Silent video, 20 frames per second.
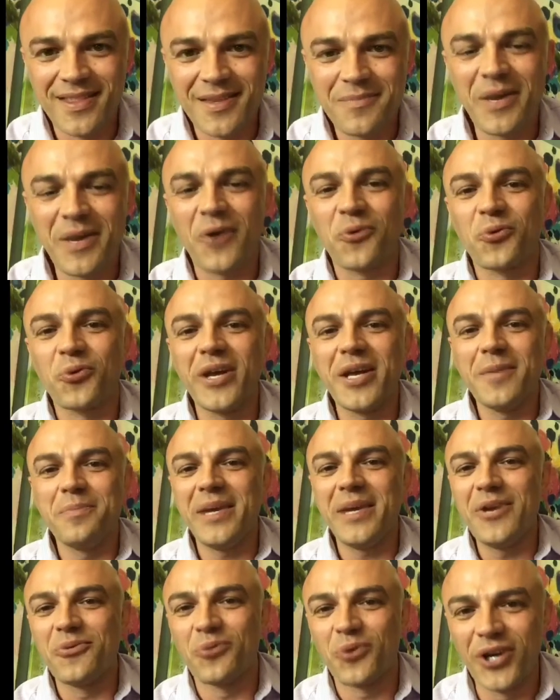but re-
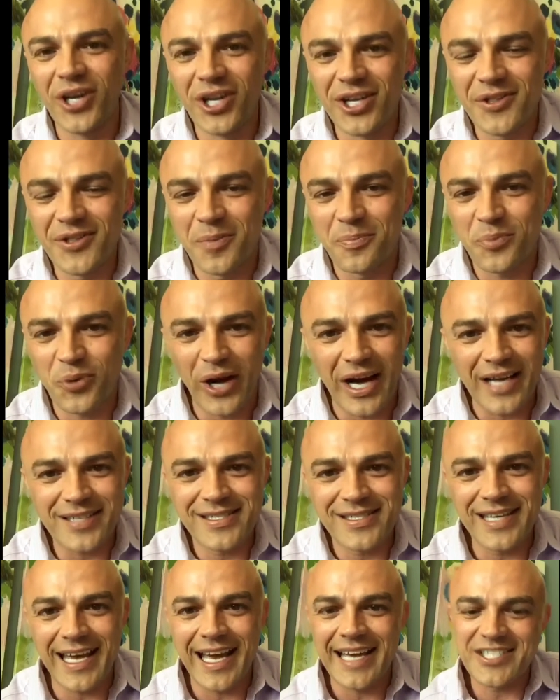be real in the
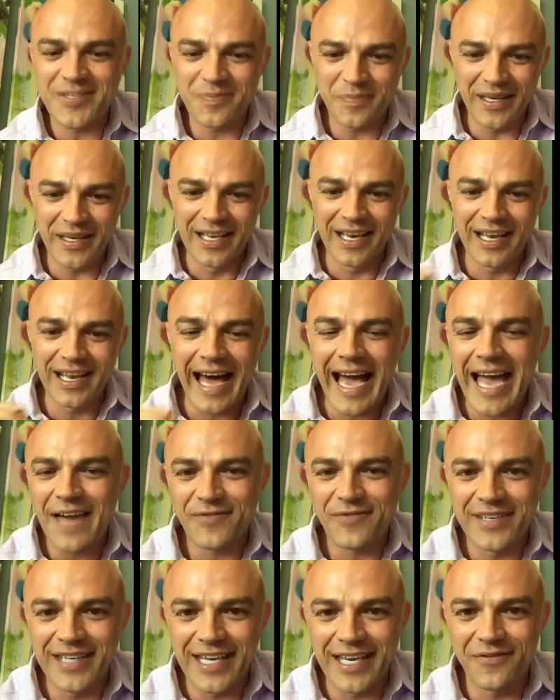process, be
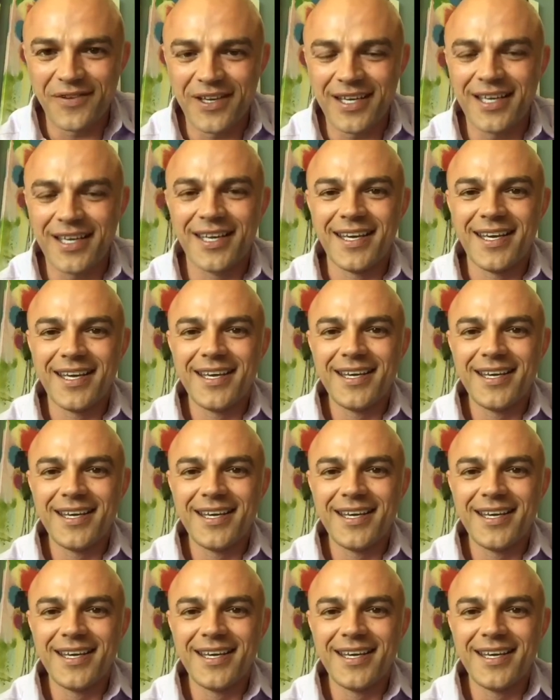life giving.